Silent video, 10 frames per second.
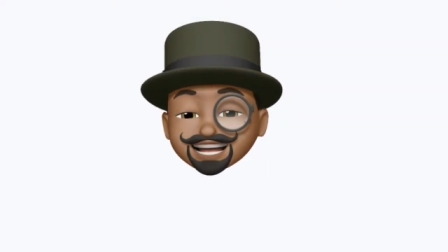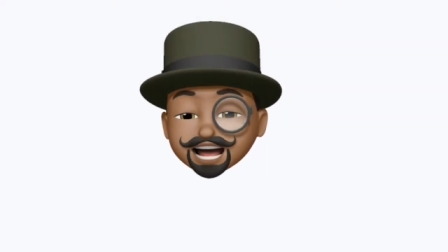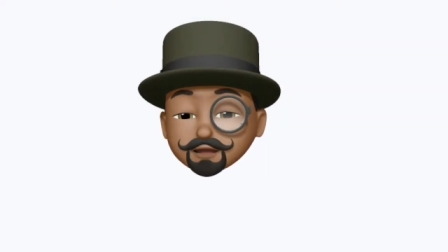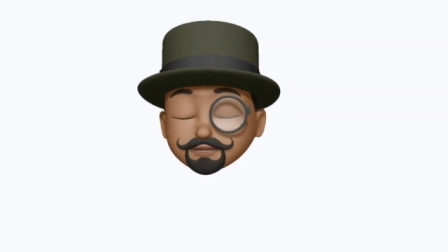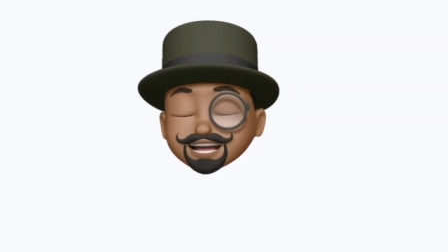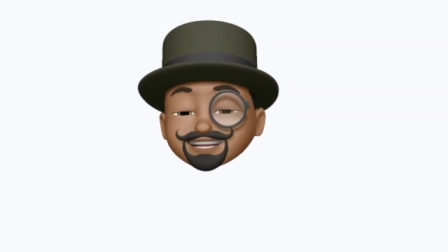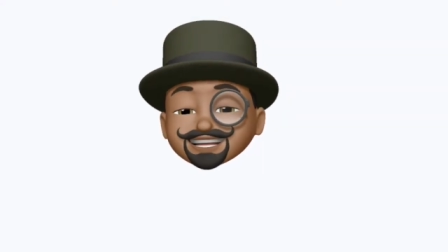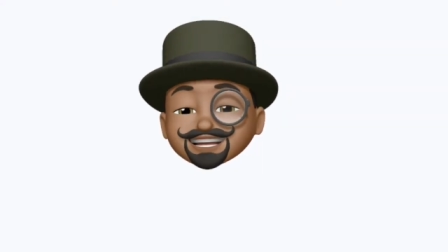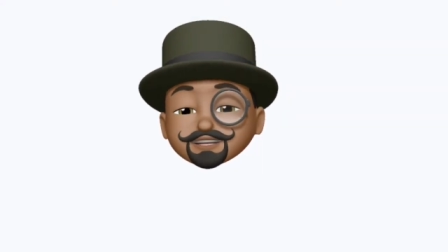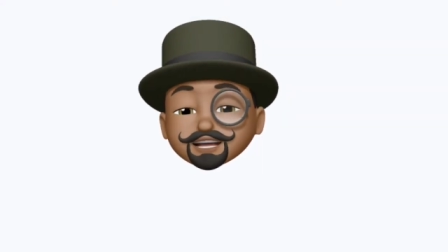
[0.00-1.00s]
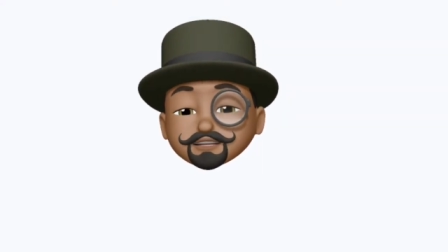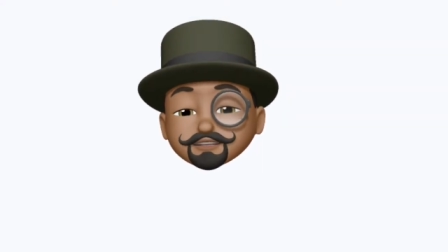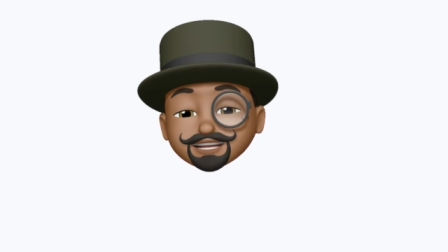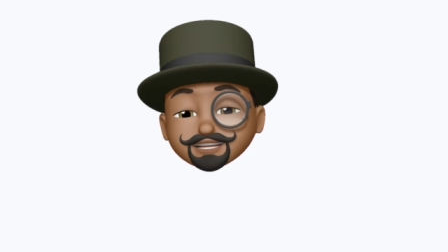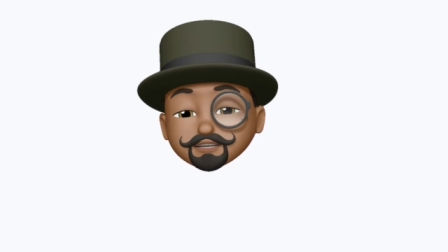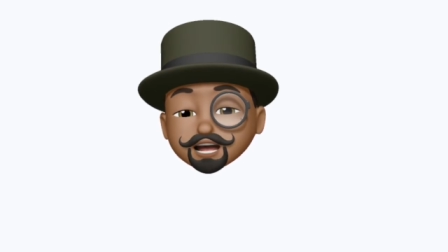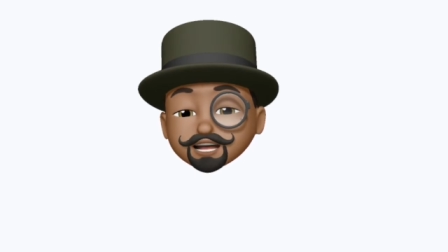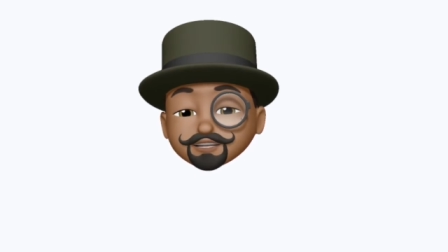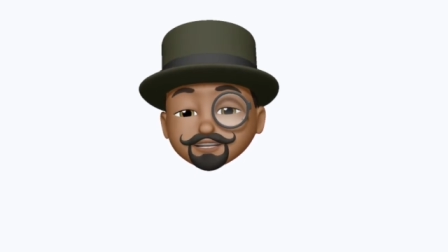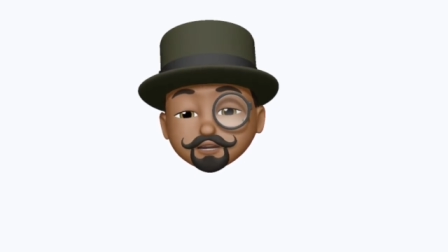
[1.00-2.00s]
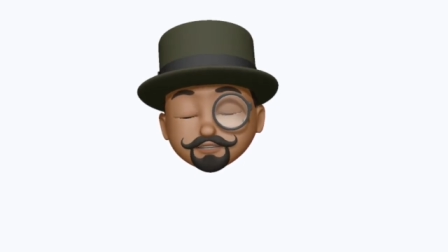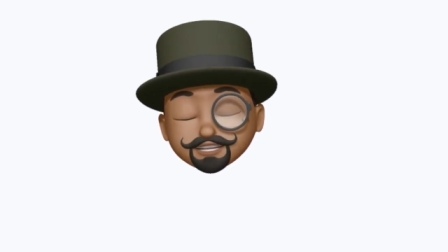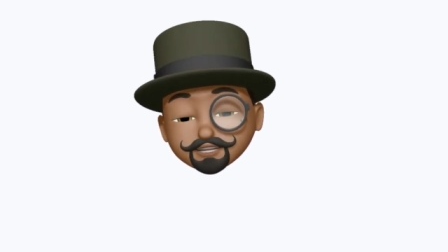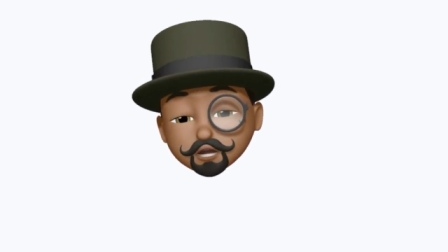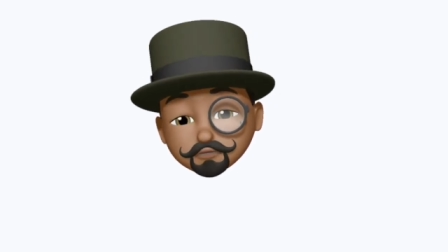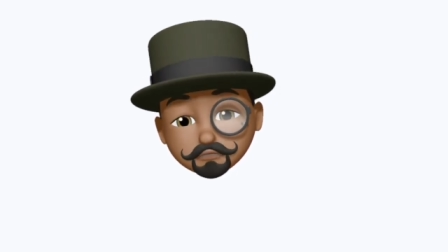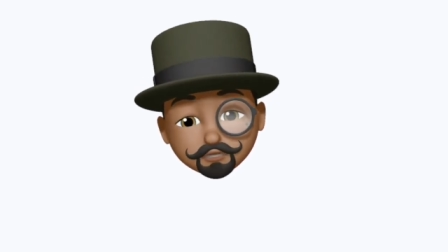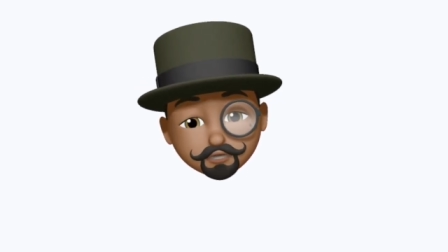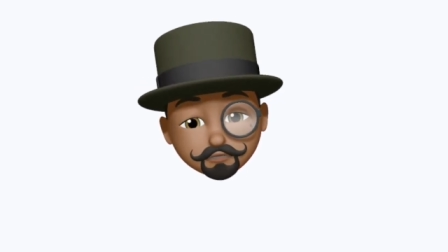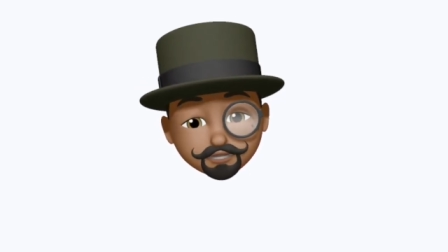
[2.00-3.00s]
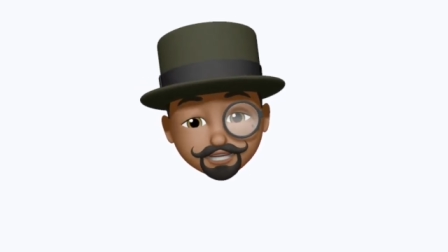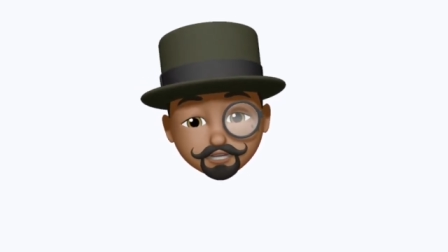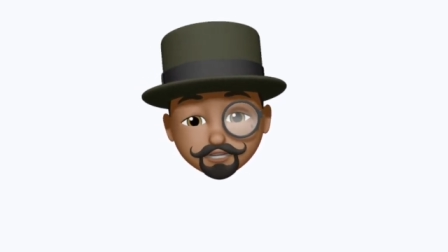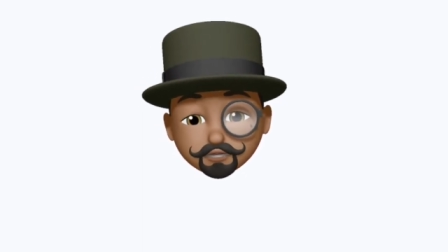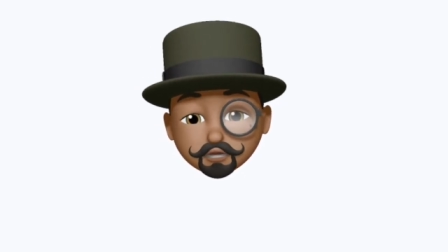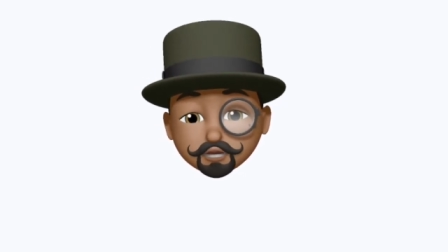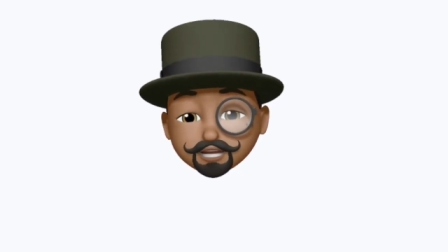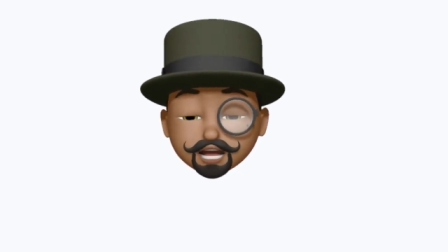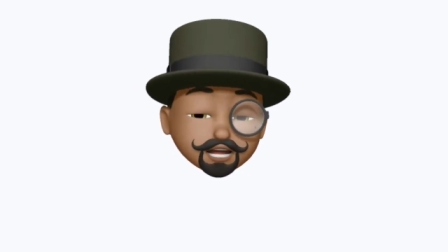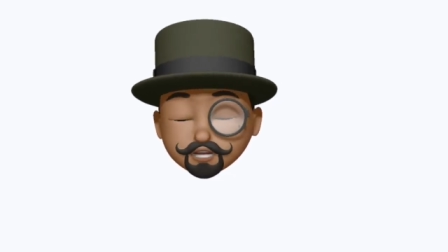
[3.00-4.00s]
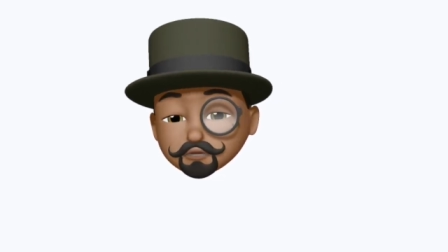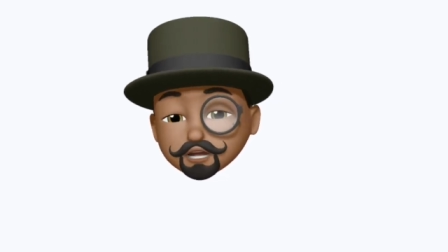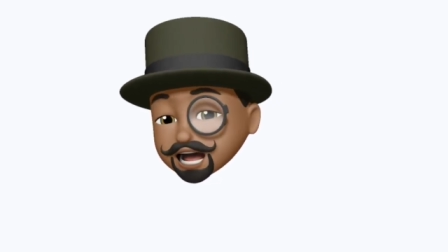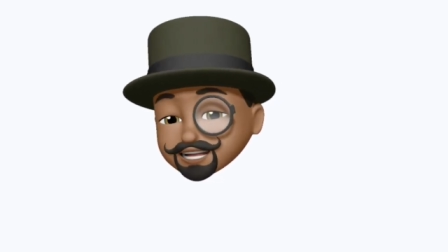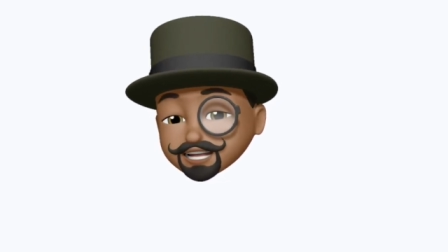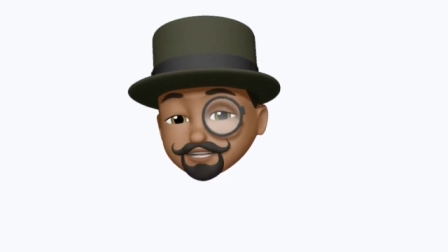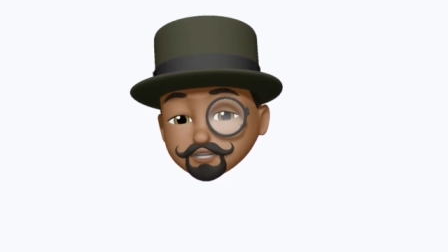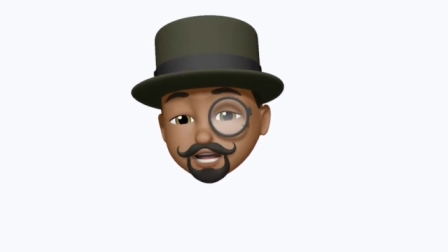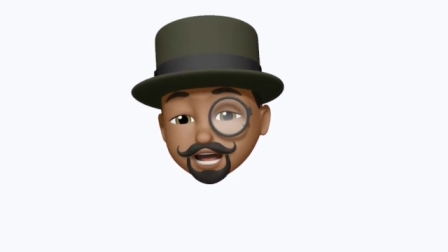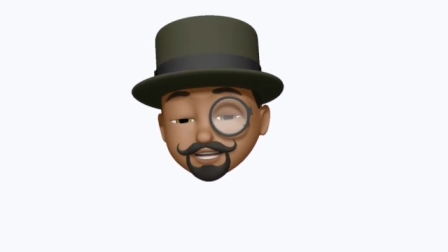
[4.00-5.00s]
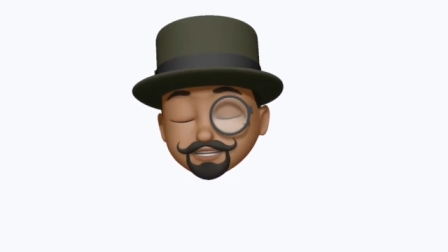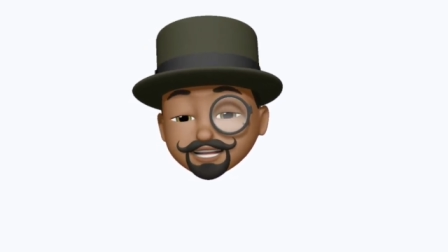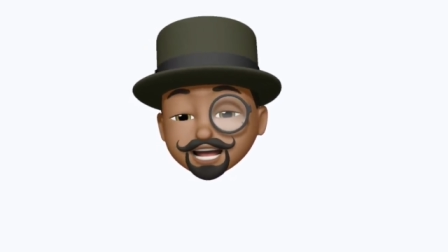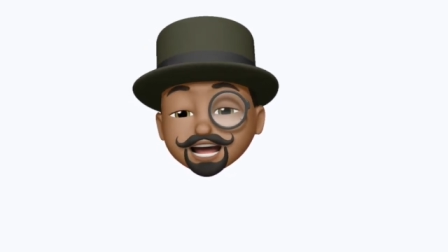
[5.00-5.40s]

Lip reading: I'm going to teach you that fiction writers don't just go from choosing their stories to writing their drafts.